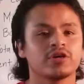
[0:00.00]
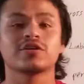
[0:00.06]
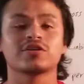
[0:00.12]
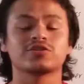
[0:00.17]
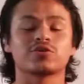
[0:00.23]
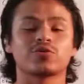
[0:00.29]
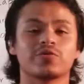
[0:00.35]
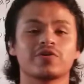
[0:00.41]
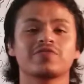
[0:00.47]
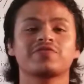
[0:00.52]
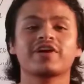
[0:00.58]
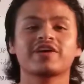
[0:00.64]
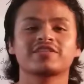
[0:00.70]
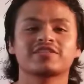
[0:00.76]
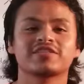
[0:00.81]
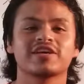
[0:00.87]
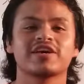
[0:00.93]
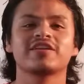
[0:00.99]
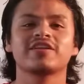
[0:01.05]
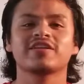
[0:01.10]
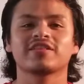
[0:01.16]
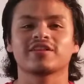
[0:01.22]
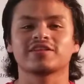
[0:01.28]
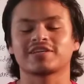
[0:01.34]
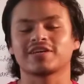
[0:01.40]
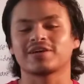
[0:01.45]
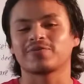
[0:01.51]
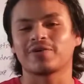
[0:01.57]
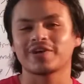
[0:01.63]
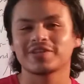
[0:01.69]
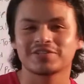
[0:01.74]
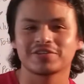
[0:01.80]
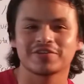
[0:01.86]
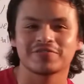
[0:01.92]
So with that said, let's get right
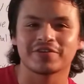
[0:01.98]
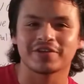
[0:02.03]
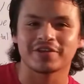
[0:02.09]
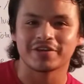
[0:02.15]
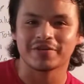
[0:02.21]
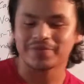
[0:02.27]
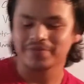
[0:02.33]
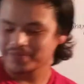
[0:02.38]
into the video.